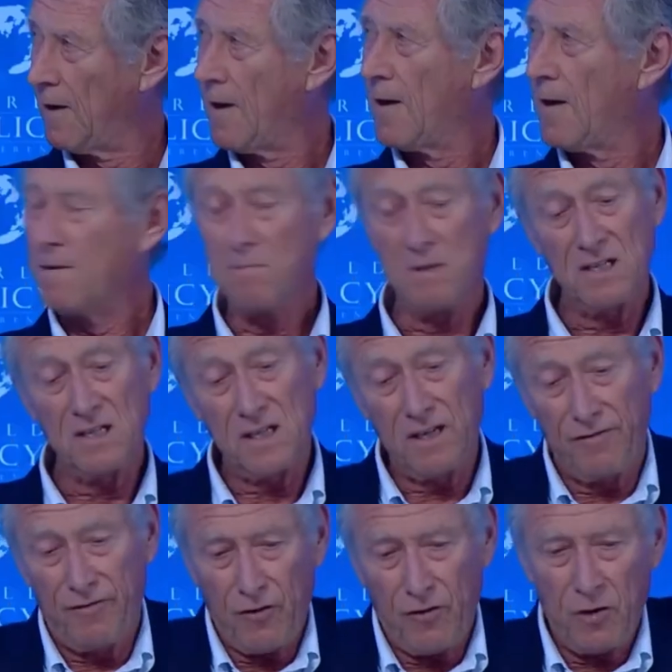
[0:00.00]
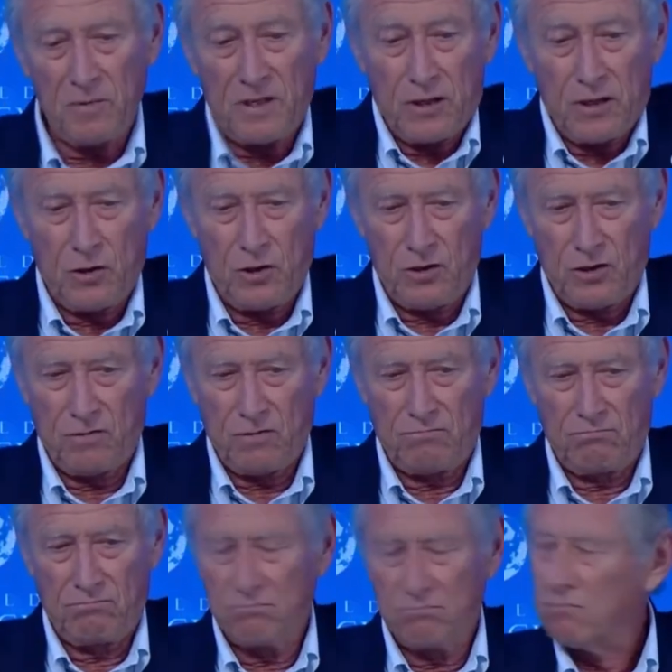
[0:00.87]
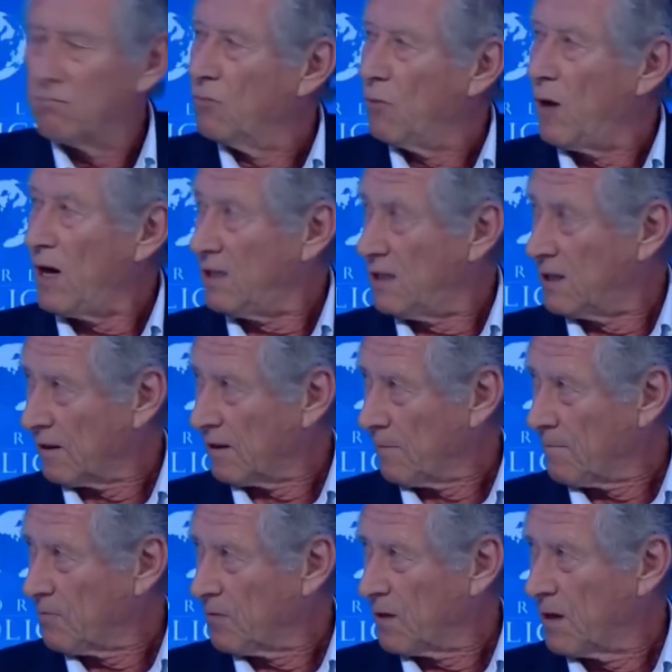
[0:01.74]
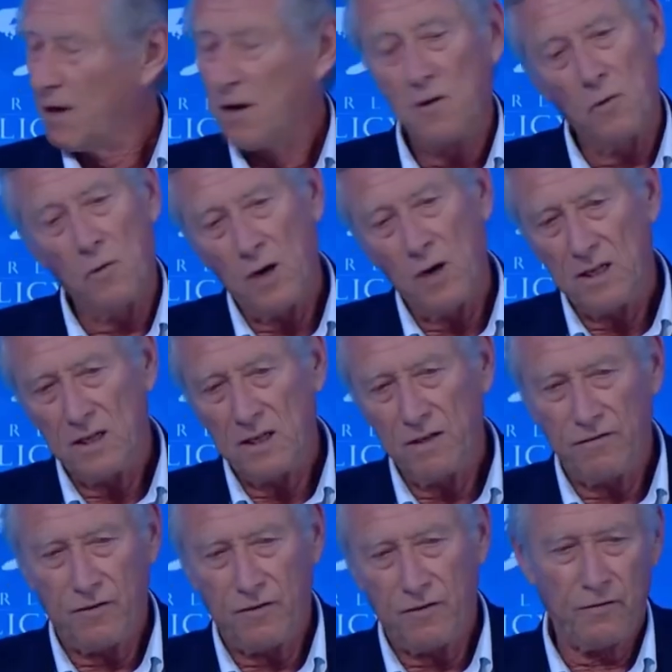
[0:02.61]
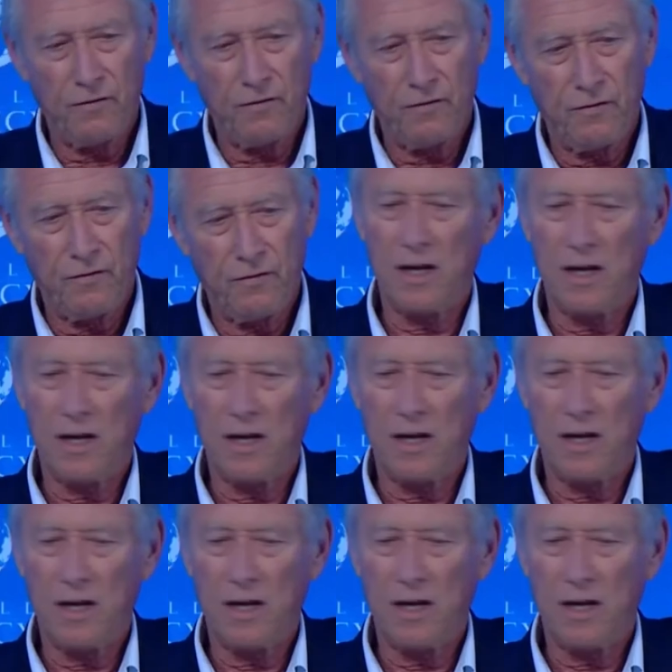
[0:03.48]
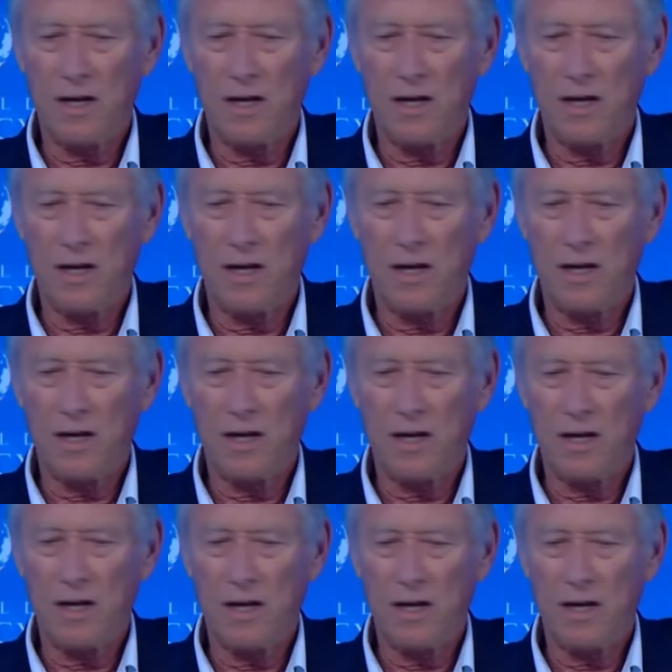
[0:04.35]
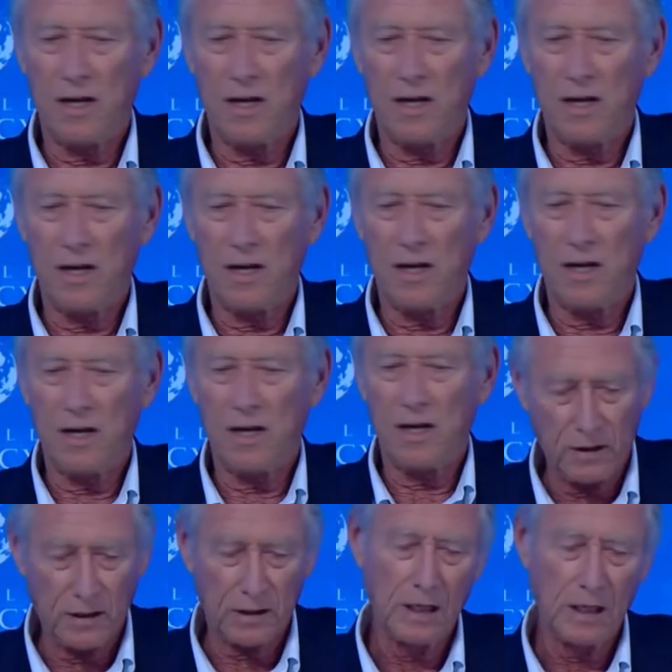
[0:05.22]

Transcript: Basically, firms are just waiting, waiting for the next elections in the US, waiting for various things.